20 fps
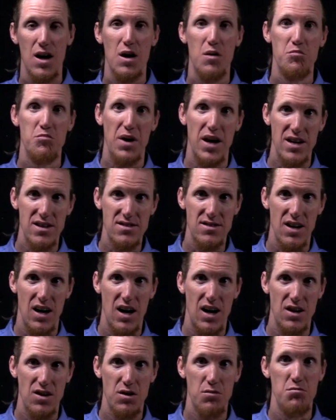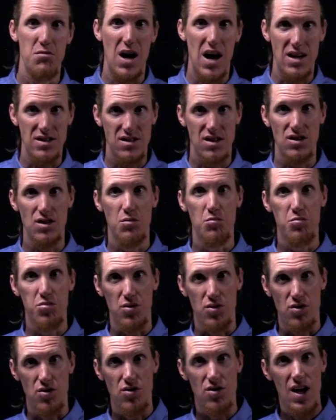based on the masculine
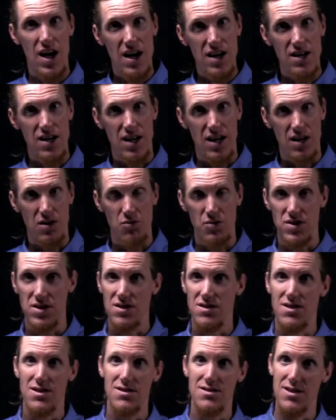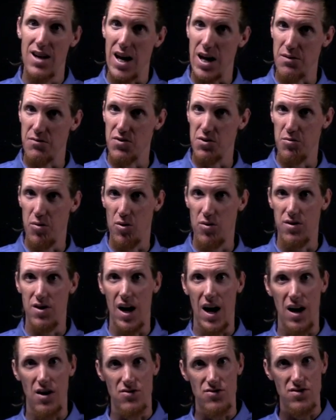plural ending, which is the same for both
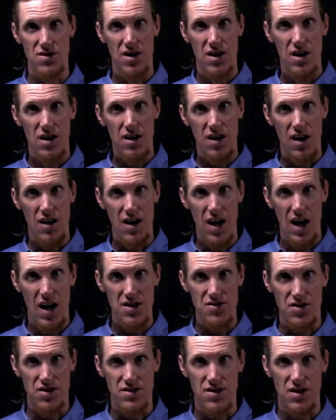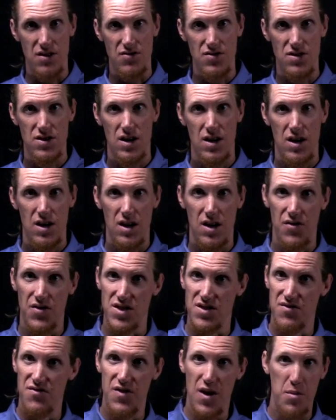nouns and adjectives. If
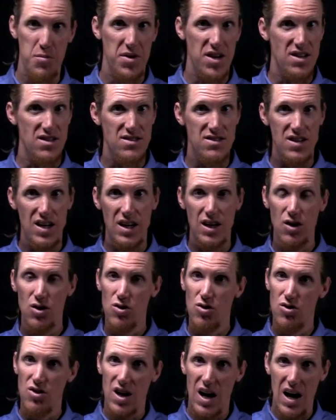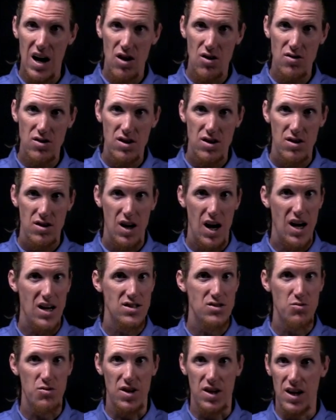it's feminine singular noun,
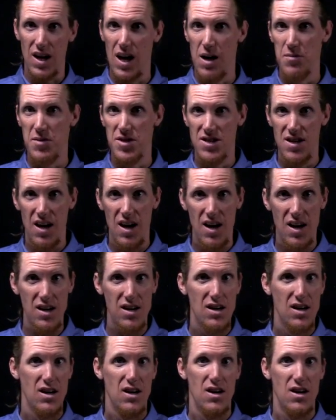ends with a comet's hey,